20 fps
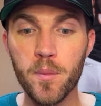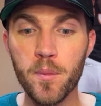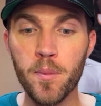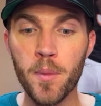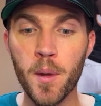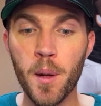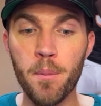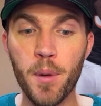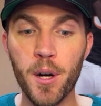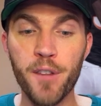
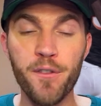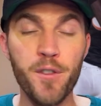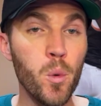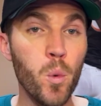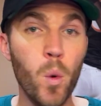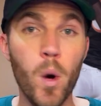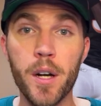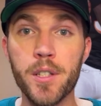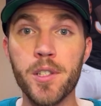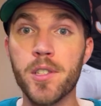But if you
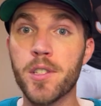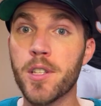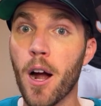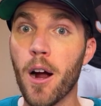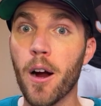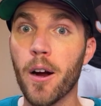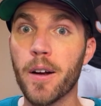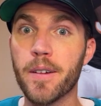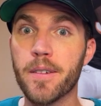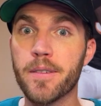want to
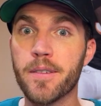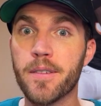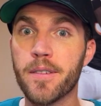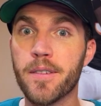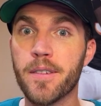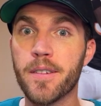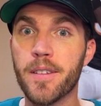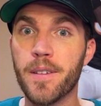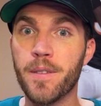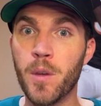start
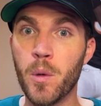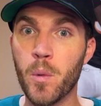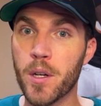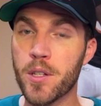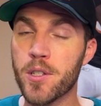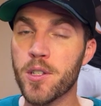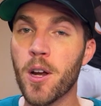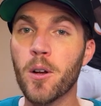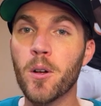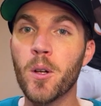
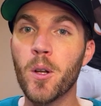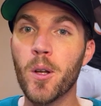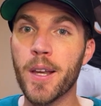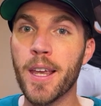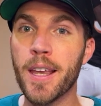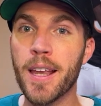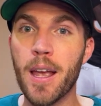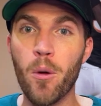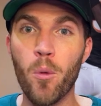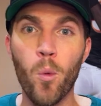
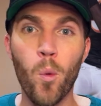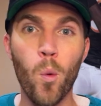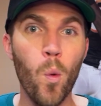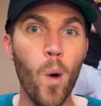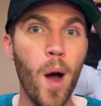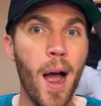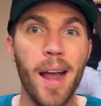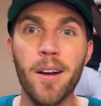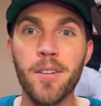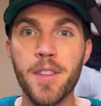looking at
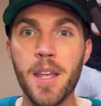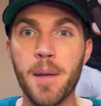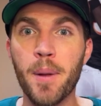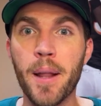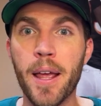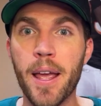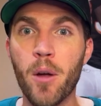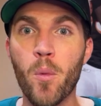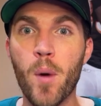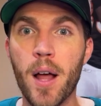why aren't they
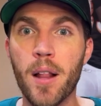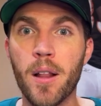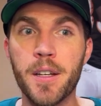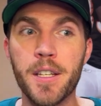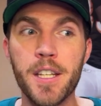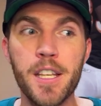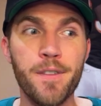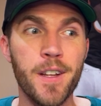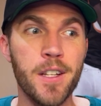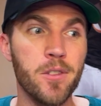playing well on
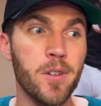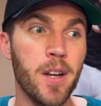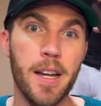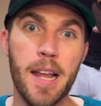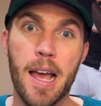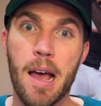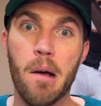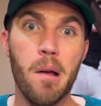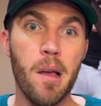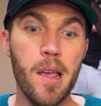defense right
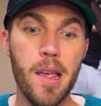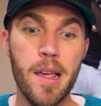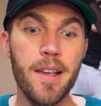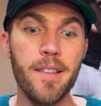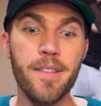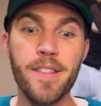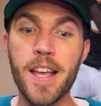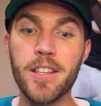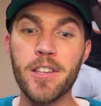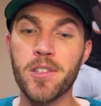now,
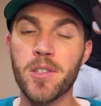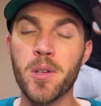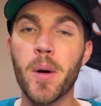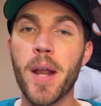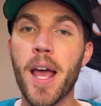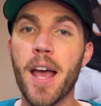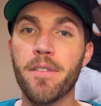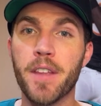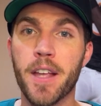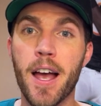they just don't
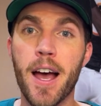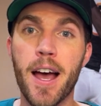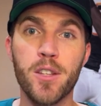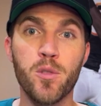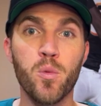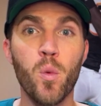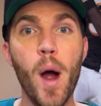have the guys.